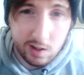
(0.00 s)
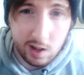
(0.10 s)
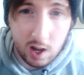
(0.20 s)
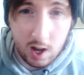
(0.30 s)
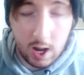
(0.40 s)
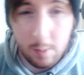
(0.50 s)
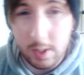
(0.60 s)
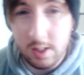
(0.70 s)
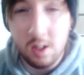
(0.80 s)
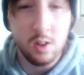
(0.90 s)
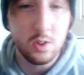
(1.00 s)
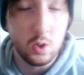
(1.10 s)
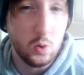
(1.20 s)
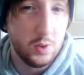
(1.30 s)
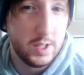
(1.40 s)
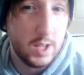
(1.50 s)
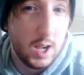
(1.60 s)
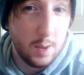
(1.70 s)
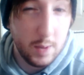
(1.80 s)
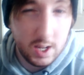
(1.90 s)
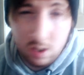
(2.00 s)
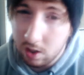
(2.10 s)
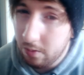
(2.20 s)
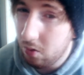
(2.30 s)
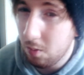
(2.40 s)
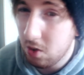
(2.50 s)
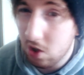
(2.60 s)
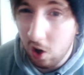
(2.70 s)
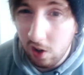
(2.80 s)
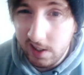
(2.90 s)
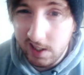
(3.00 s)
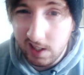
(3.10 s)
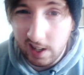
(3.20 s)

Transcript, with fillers: I'm 19 years old. I'm actually from Scotland.